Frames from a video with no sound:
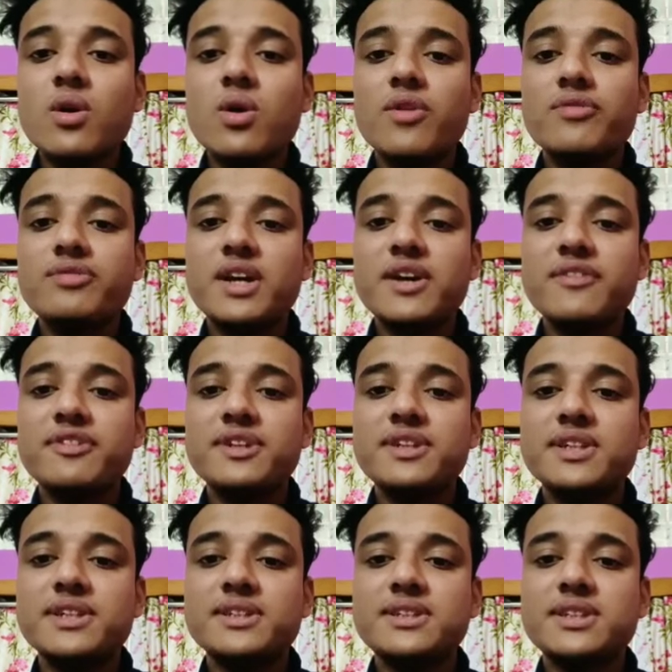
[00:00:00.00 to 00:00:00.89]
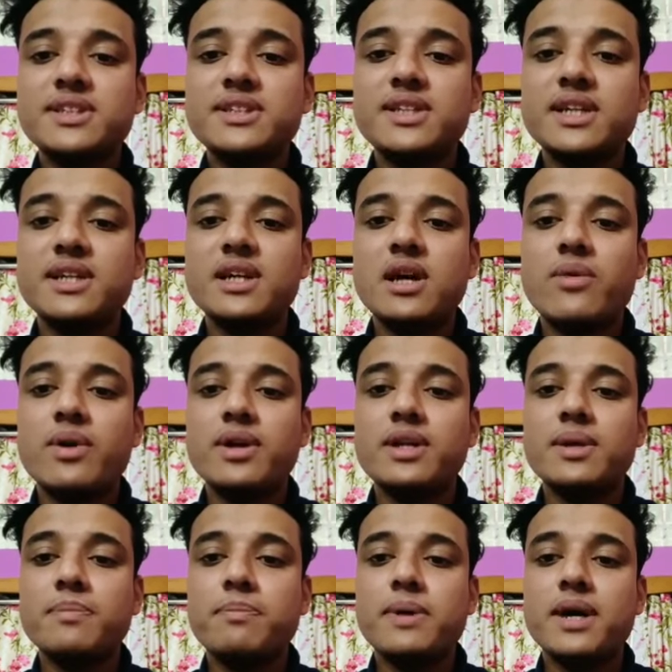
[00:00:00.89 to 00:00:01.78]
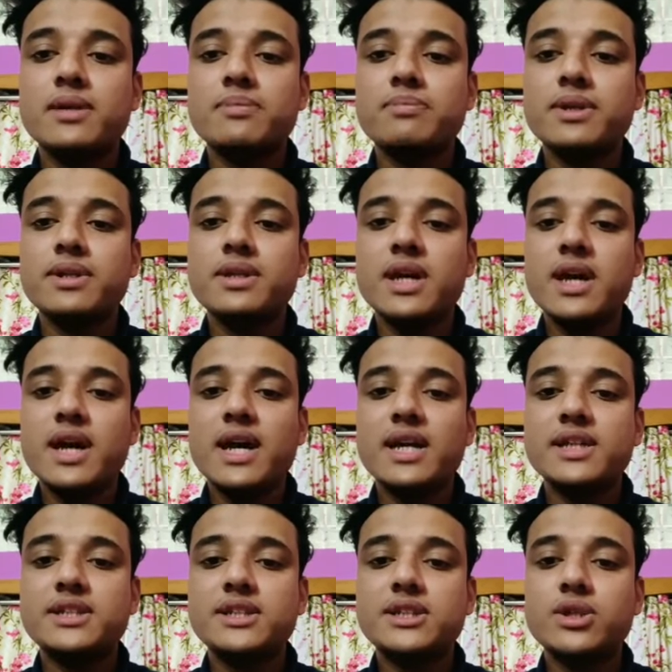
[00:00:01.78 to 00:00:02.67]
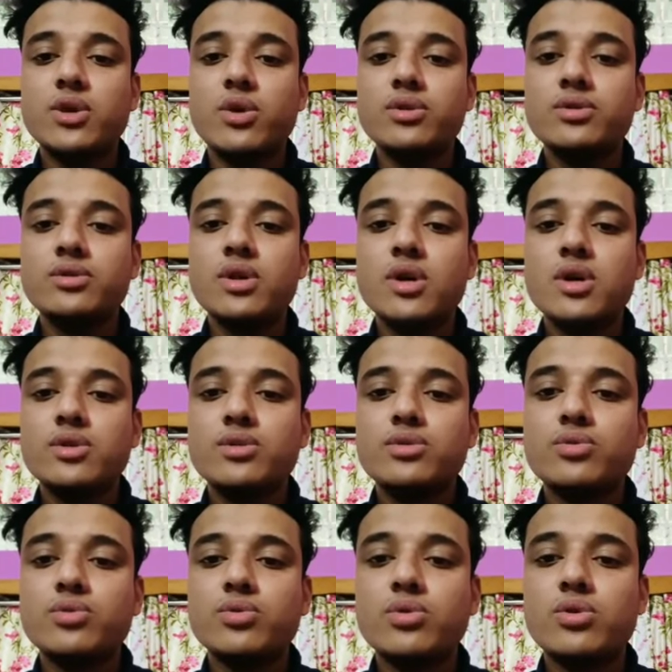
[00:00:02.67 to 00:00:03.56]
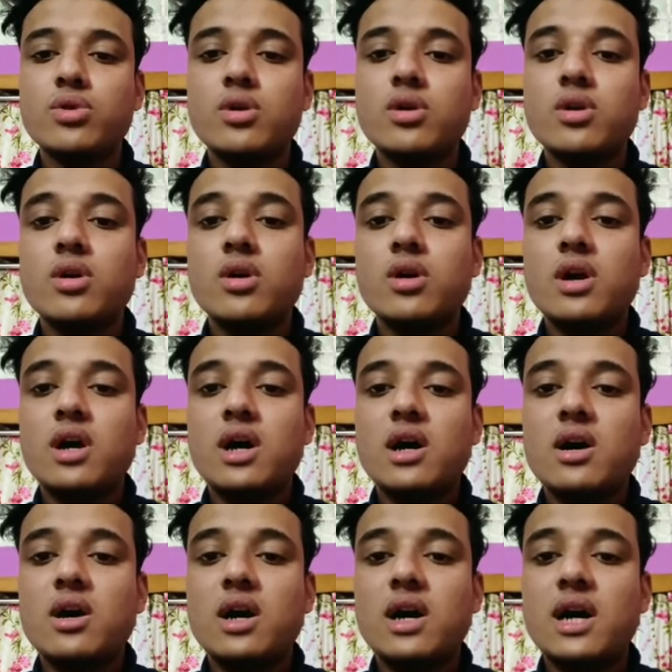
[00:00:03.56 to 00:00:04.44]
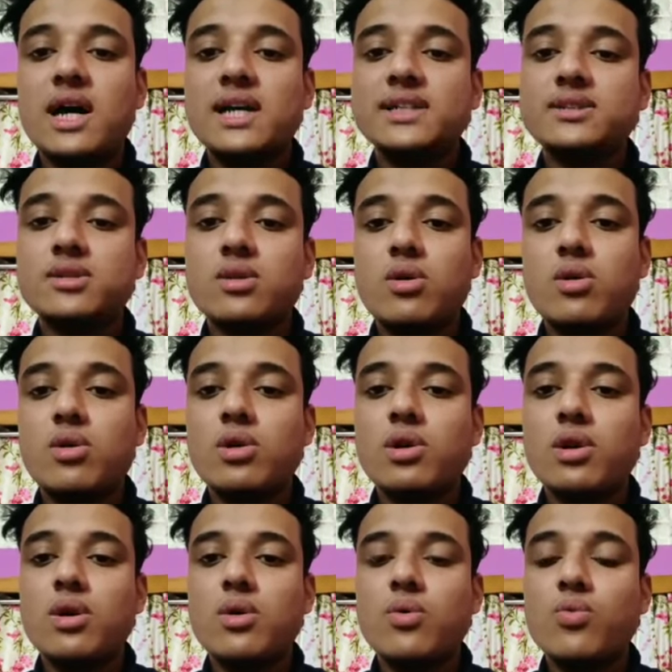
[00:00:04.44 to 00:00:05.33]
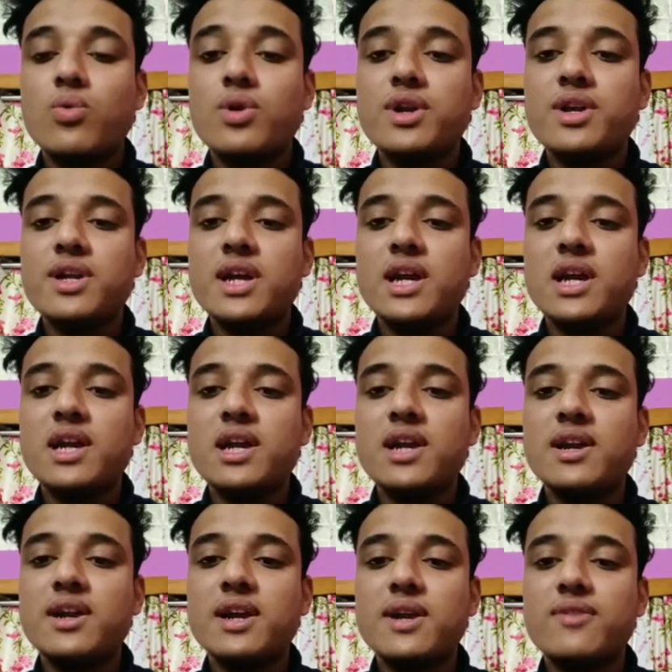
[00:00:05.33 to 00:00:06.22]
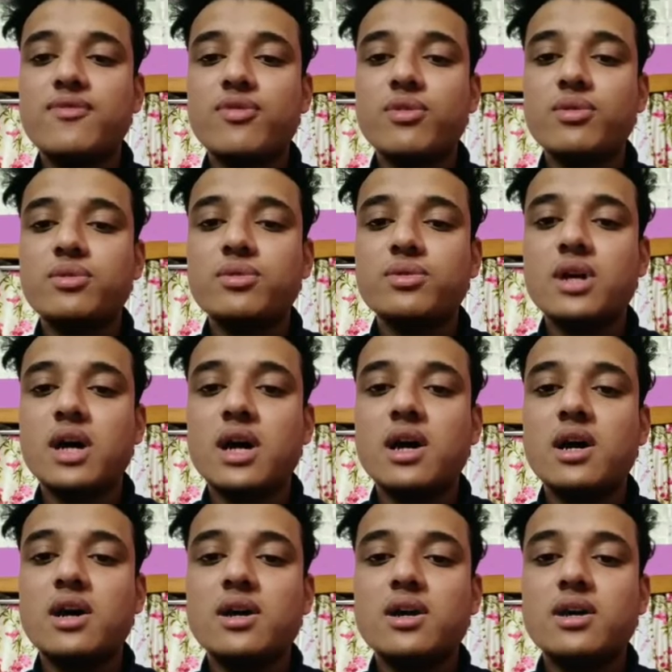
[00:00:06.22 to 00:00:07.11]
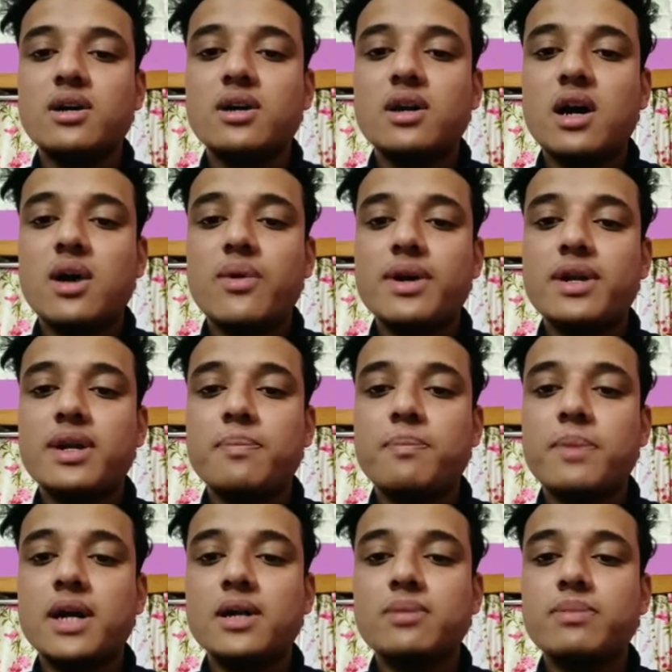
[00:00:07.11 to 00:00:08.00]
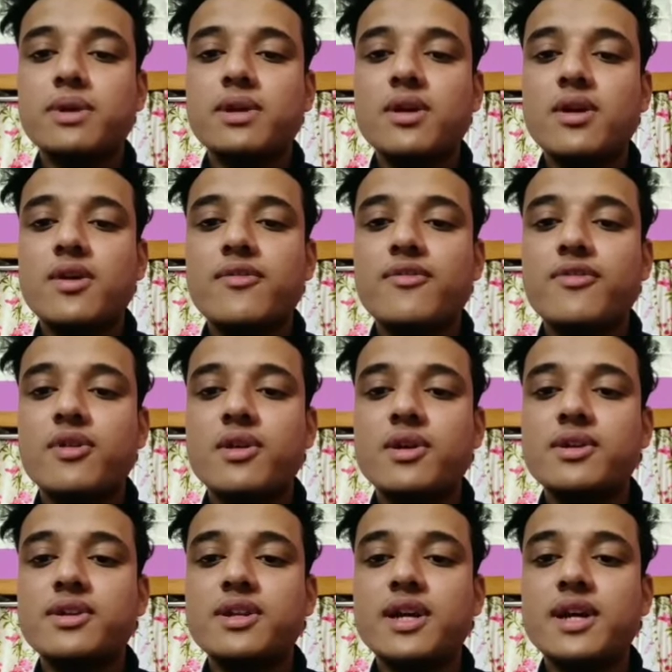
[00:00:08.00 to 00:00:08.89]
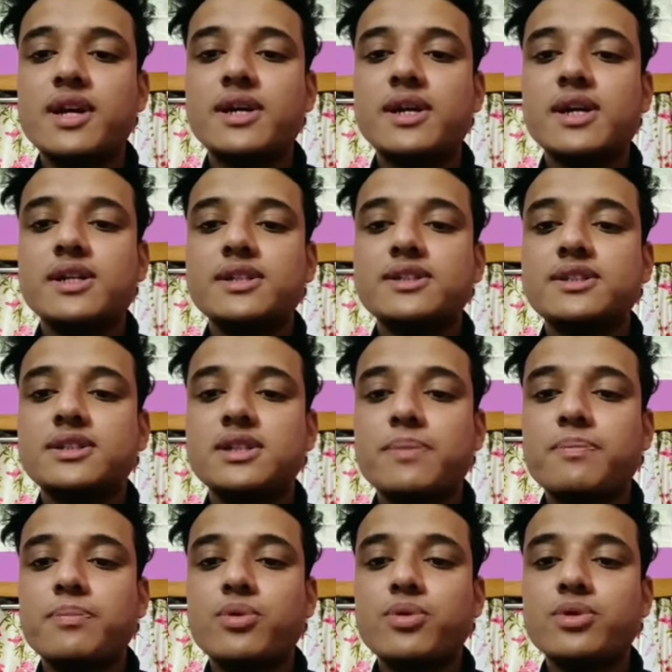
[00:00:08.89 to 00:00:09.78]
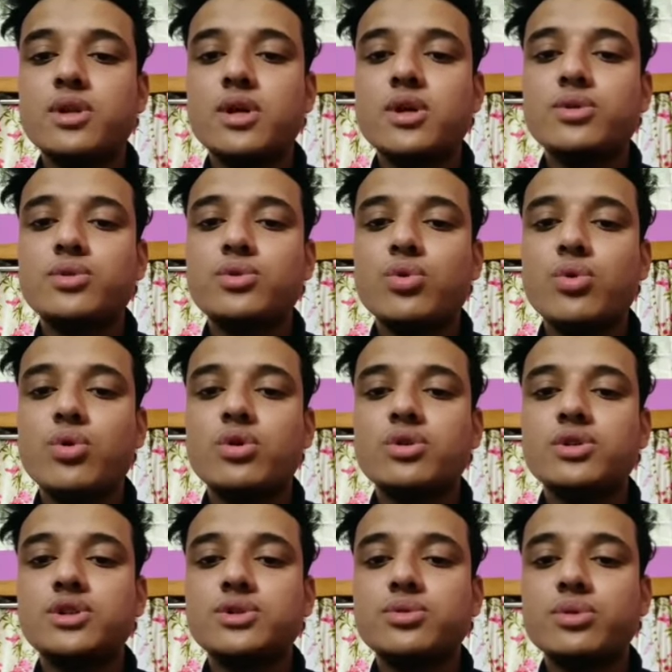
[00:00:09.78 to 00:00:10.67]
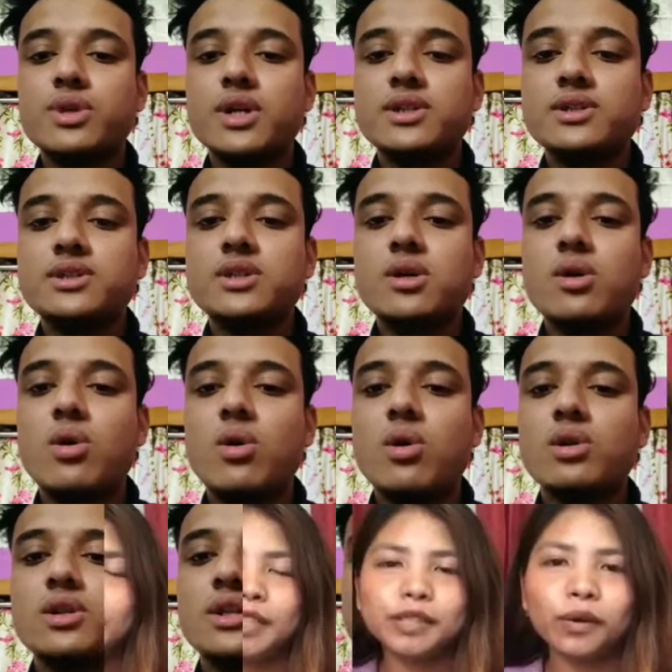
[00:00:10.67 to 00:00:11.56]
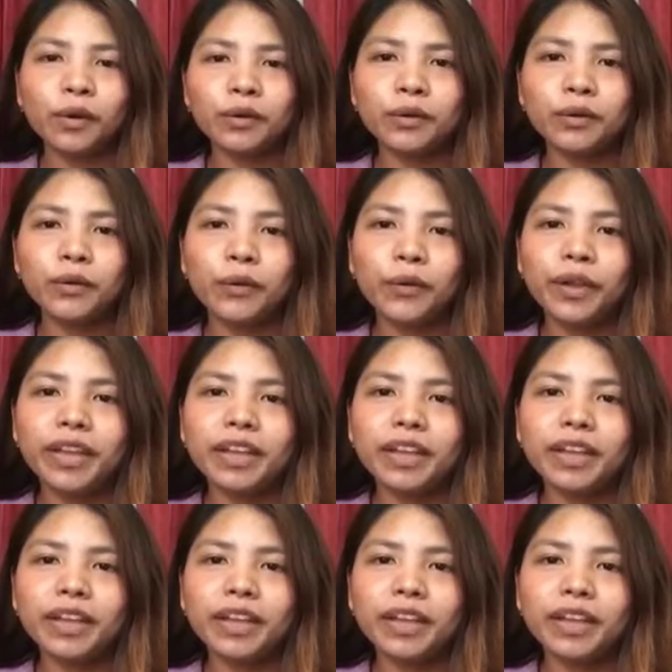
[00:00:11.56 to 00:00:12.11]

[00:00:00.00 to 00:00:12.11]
of the efficiency that our department has shown to us all. We are really grateful to our department for their support to students all the time.